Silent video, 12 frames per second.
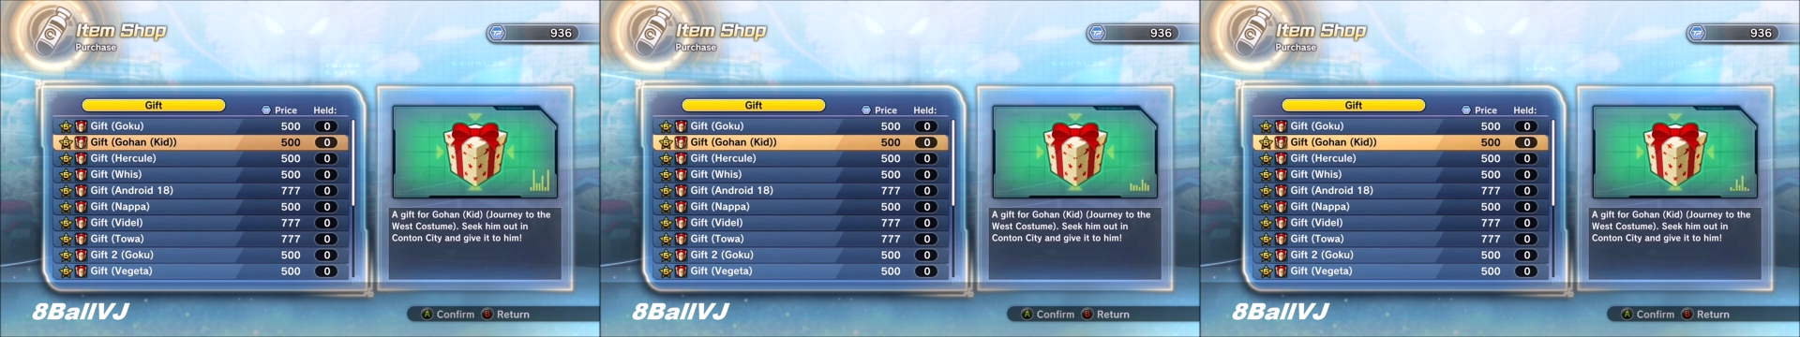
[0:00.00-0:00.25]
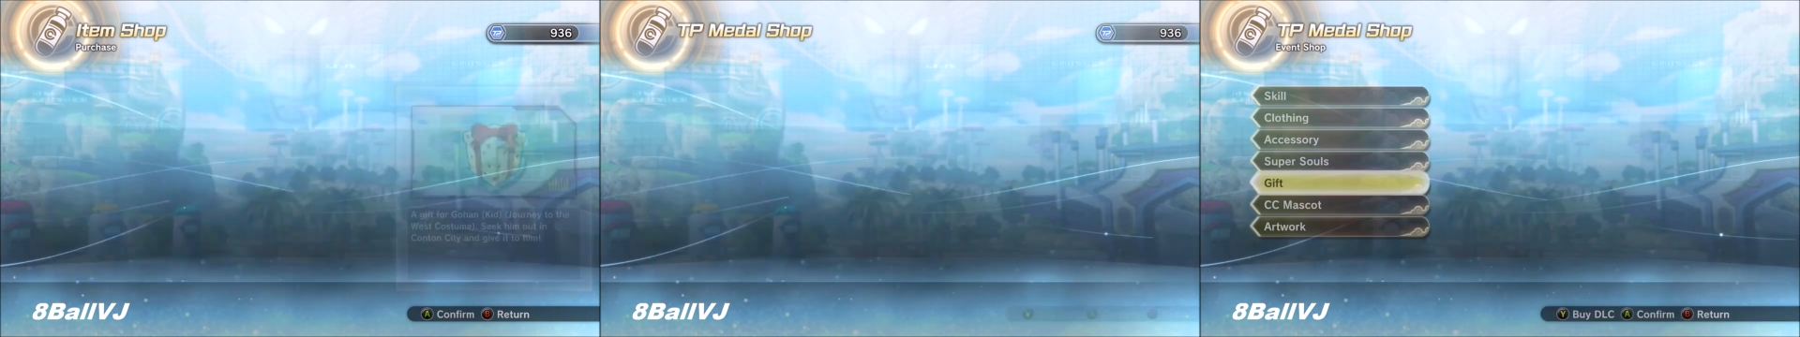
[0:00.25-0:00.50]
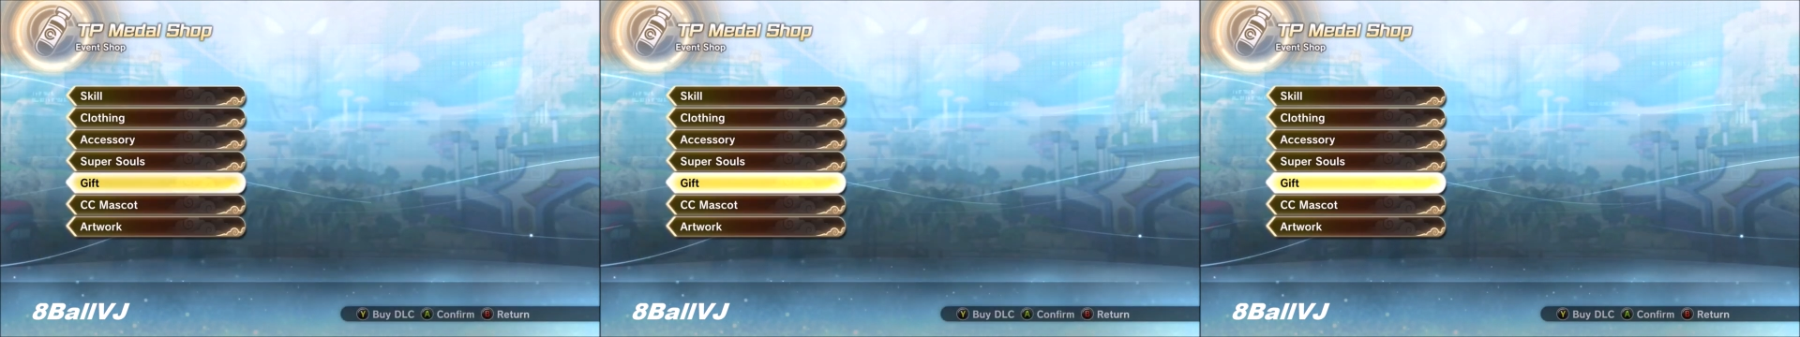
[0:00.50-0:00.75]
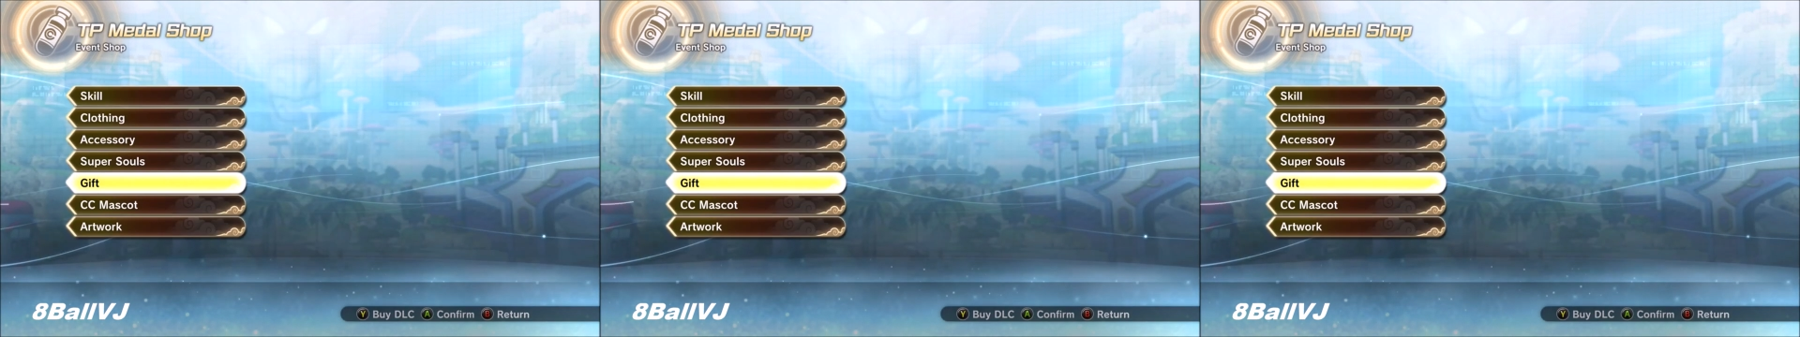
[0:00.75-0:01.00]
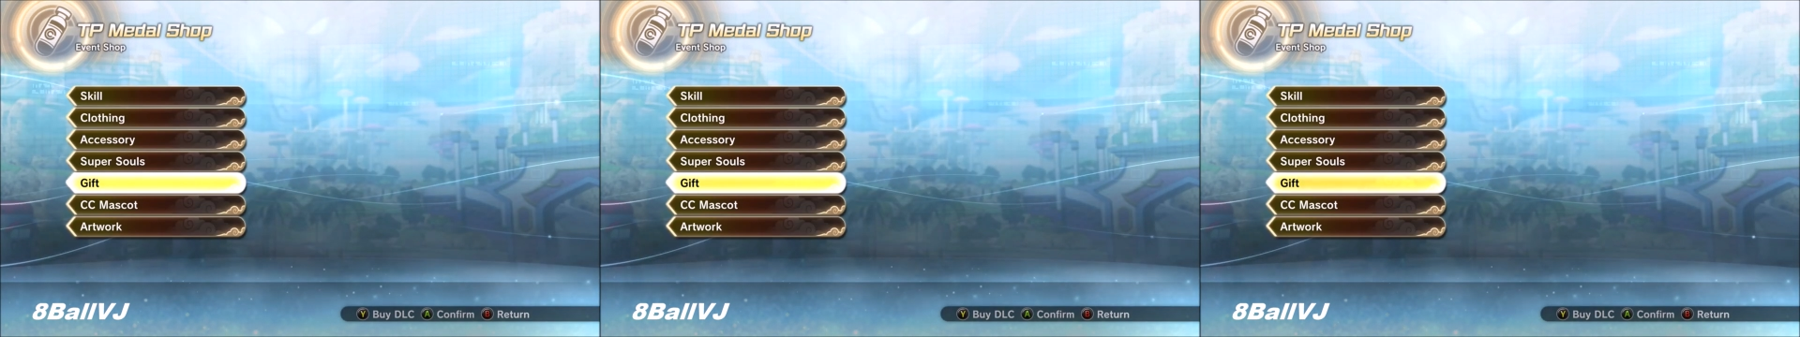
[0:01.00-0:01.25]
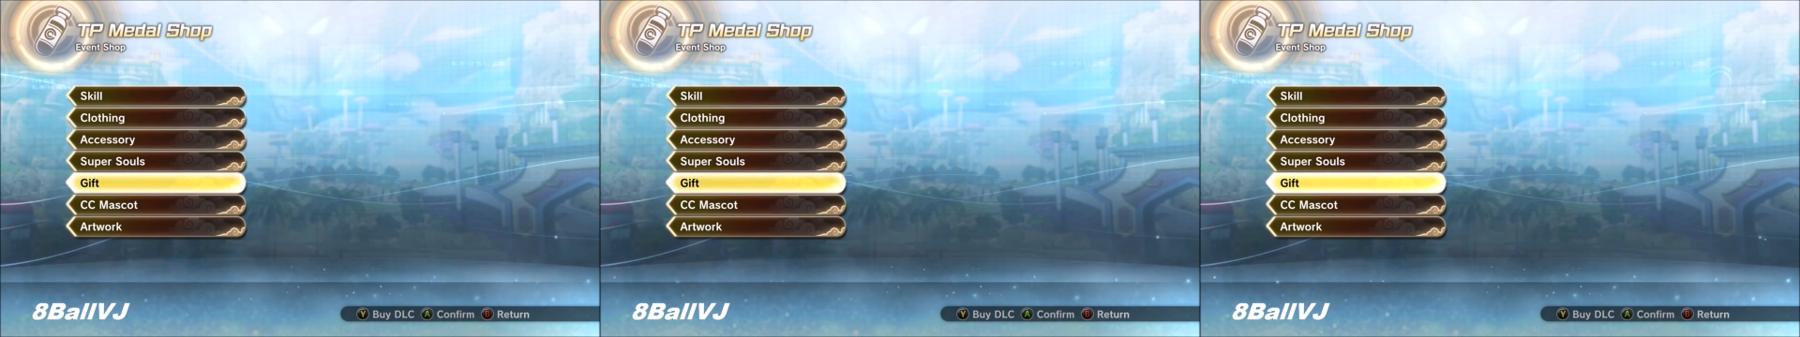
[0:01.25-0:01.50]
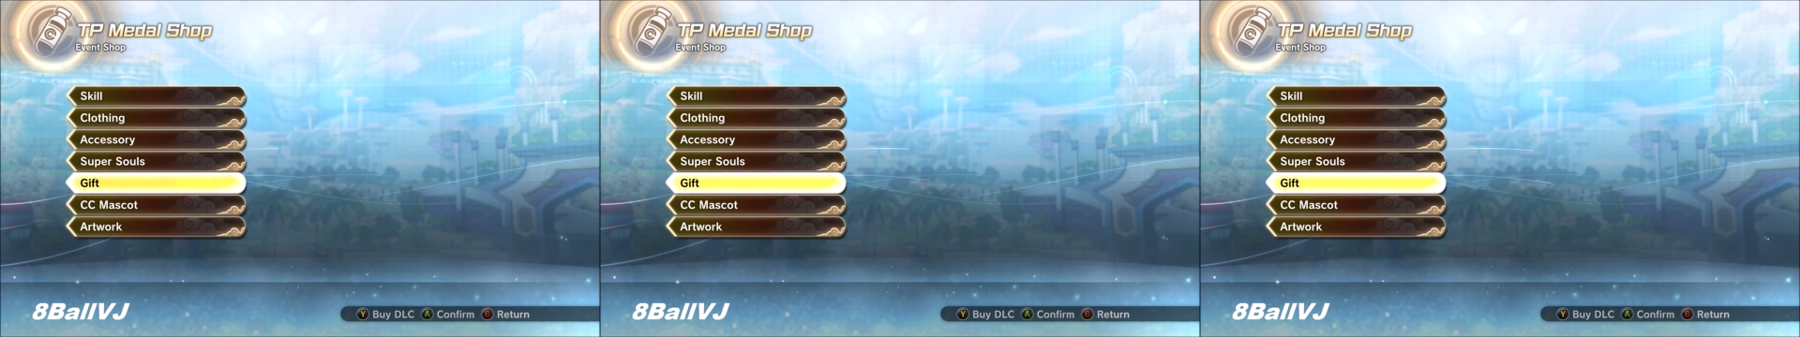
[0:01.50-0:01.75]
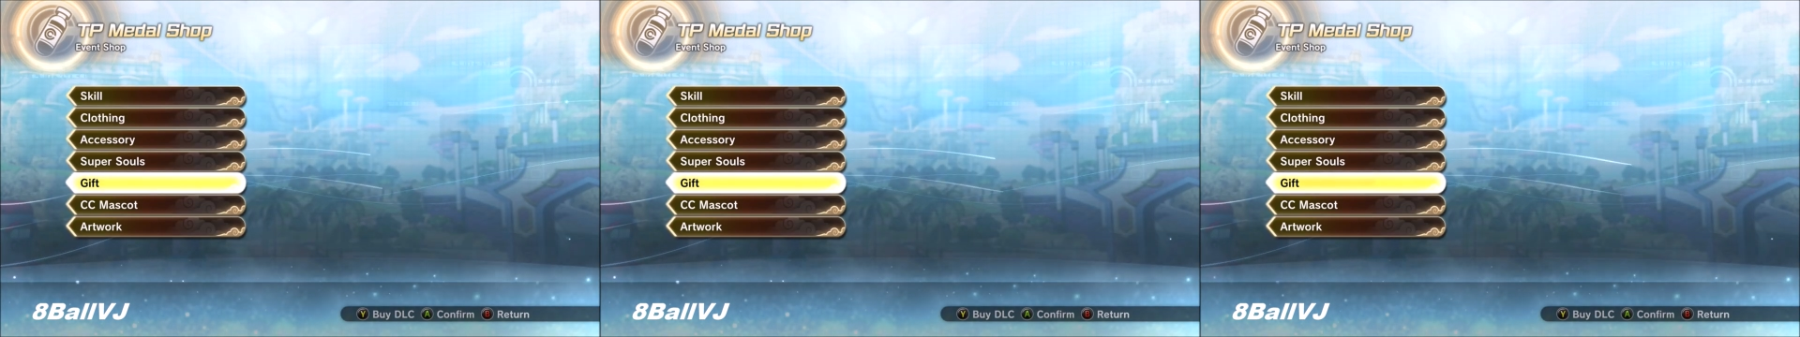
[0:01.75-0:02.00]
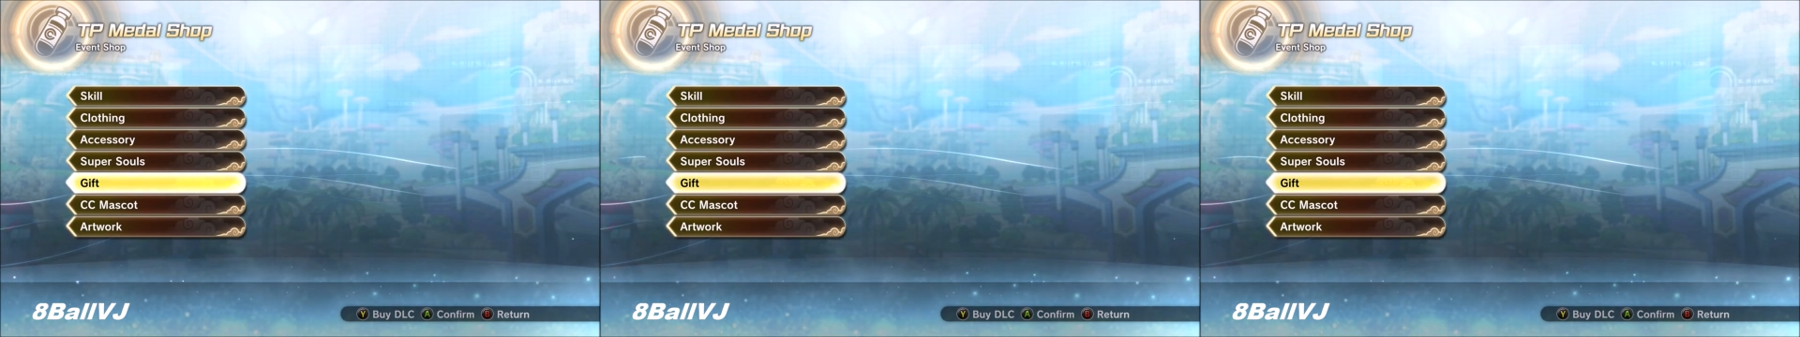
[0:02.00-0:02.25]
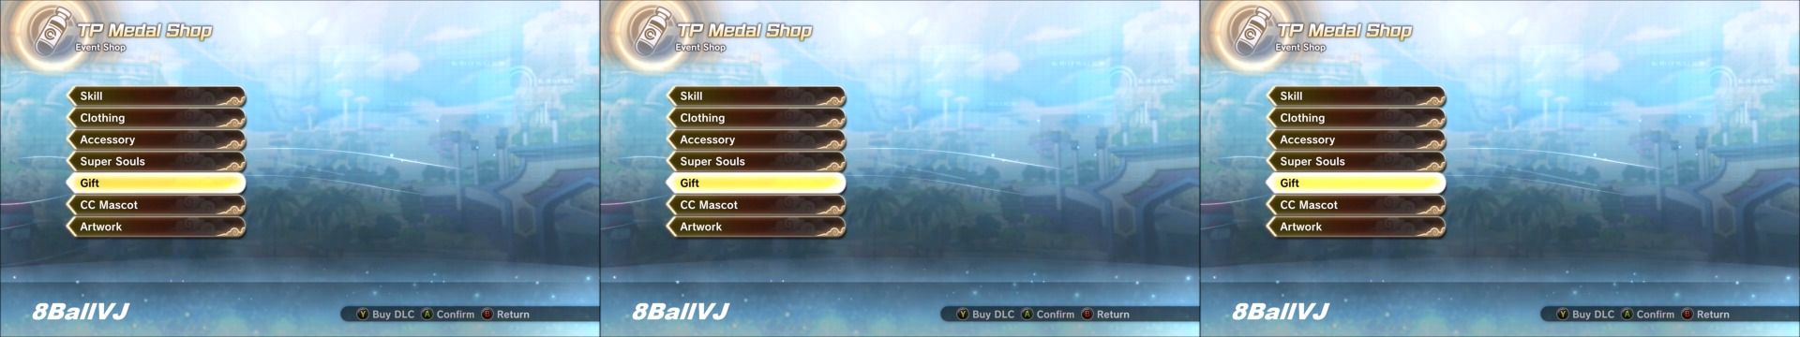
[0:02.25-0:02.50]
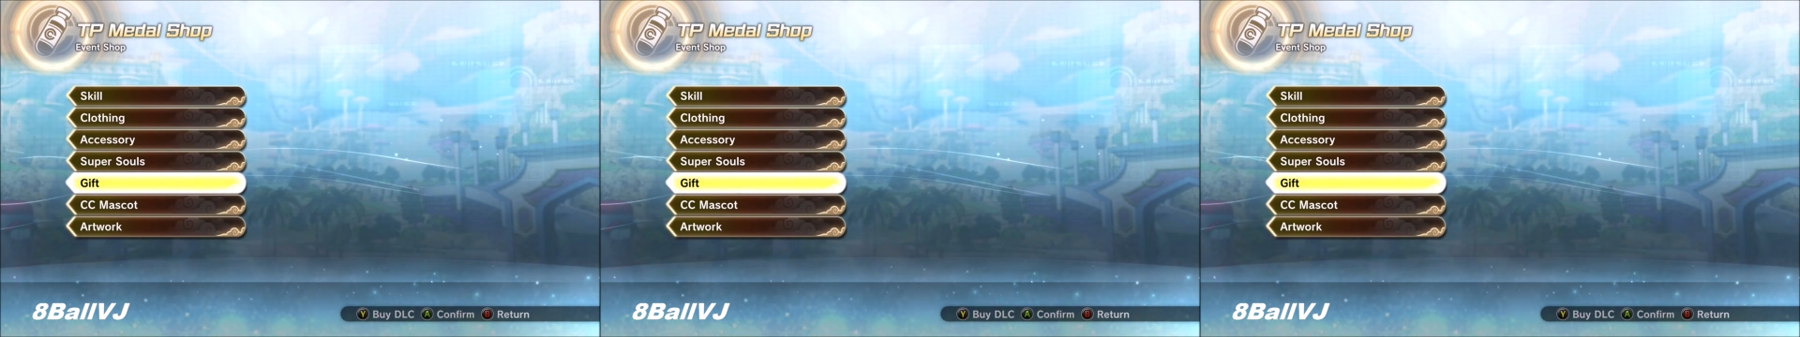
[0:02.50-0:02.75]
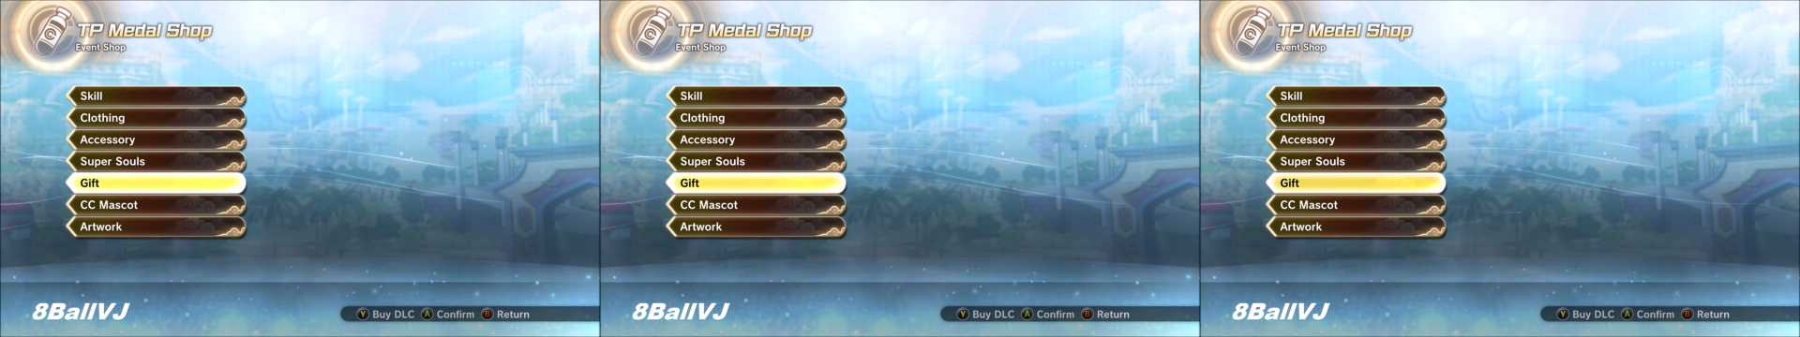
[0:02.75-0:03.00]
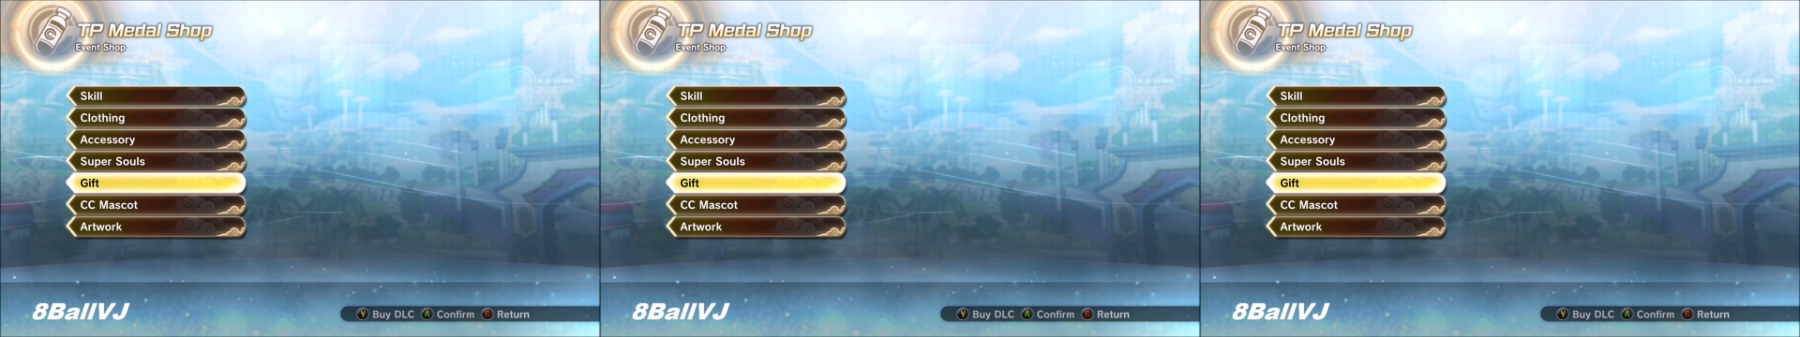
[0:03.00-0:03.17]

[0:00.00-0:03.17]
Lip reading: Nobody's mouth can be seen.